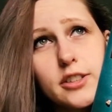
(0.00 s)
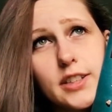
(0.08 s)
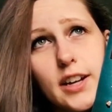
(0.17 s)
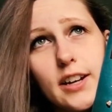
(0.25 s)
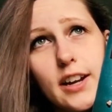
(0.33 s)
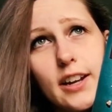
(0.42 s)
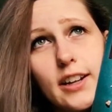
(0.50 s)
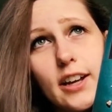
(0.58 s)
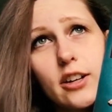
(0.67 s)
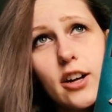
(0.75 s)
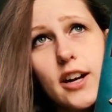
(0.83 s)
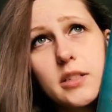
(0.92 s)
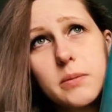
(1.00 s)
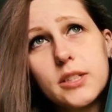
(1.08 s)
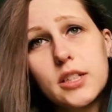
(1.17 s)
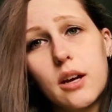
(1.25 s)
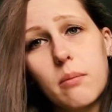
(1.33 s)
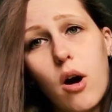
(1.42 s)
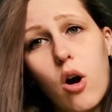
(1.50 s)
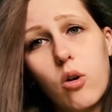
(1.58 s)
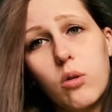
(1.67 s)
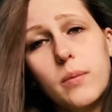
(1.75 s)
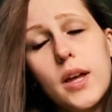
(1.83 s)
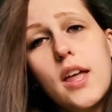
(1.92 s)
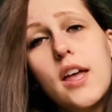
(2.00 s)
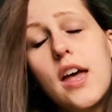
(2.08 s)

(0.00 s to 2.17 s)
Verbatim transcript: son and get her husband to come home,